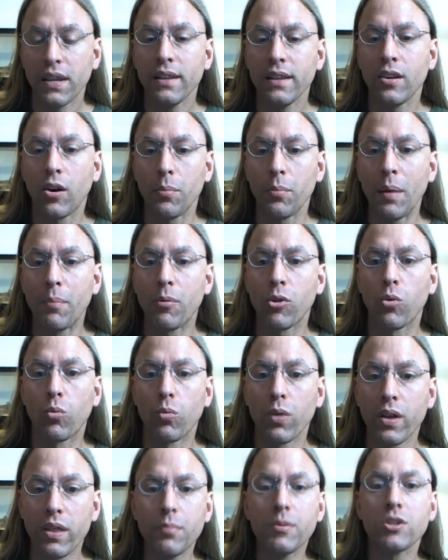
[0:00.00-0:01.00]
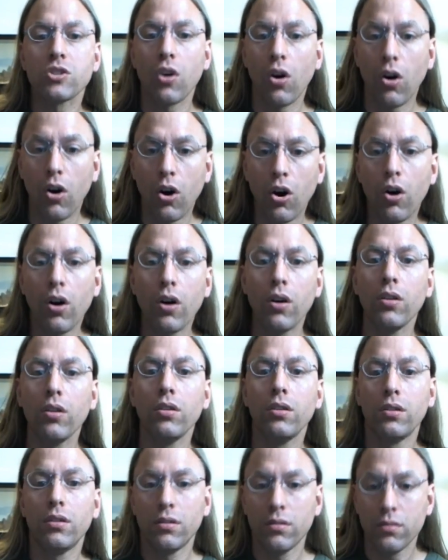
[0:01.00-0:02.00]
Now remember, the rhythm is all
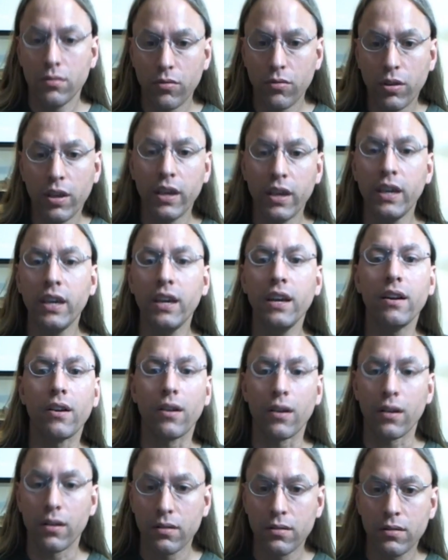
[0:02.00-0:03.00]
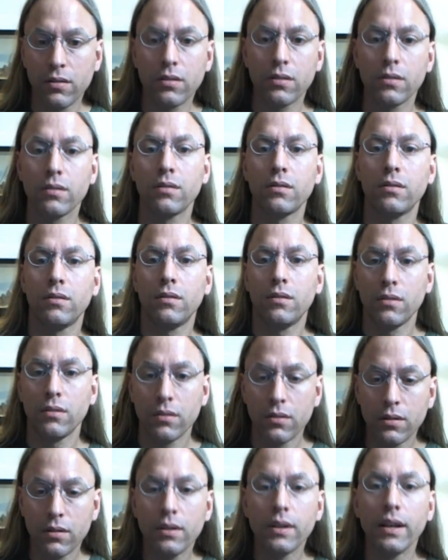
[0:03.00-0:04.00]
here.
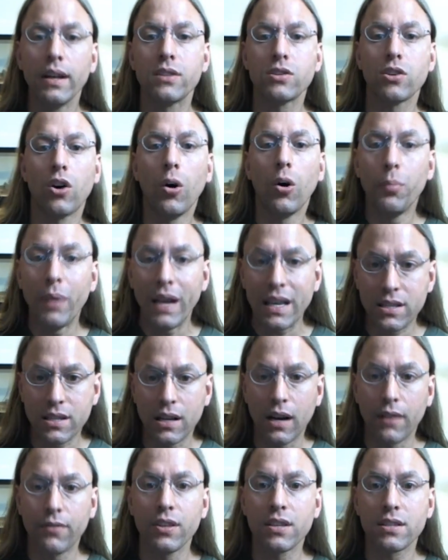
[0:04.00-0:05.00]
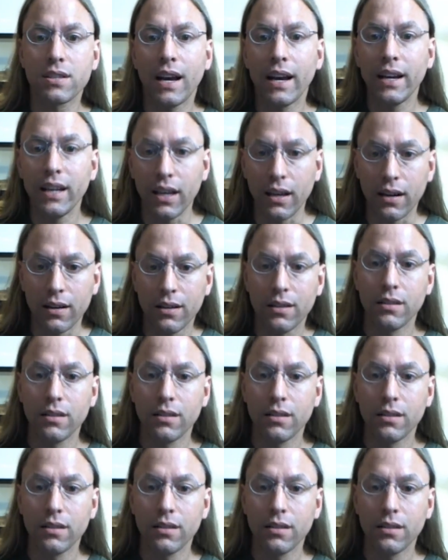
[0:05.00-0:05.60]
It's all based off this idea.